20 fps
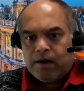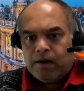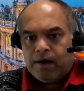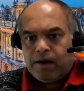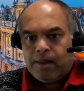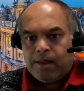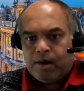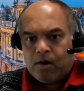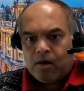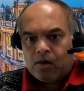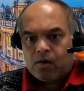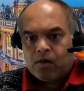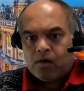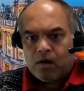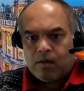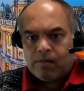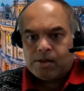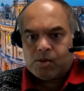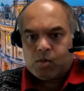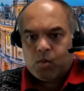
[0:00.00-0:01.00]
in an
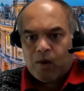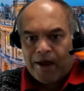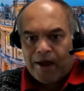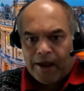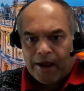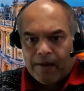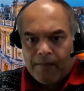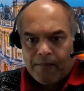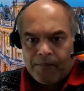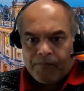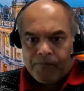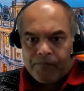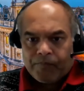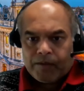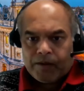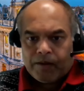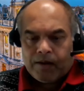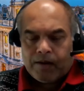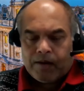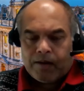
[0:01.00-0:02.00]
autonomous way,
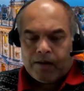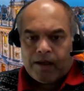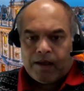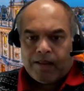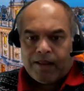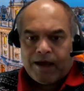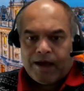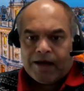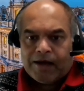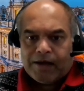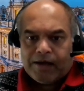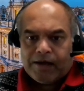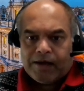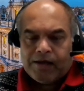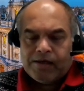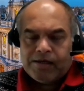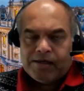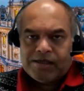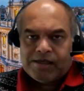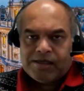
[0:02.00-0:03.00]
and that
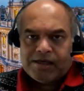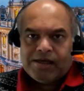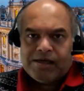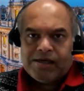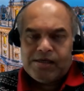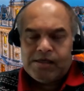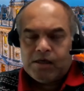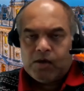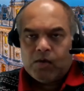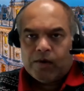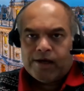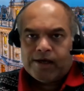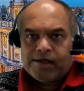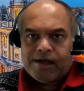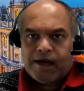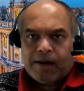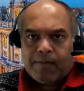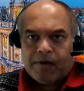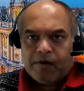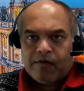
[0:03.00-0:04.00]
is easy to understand,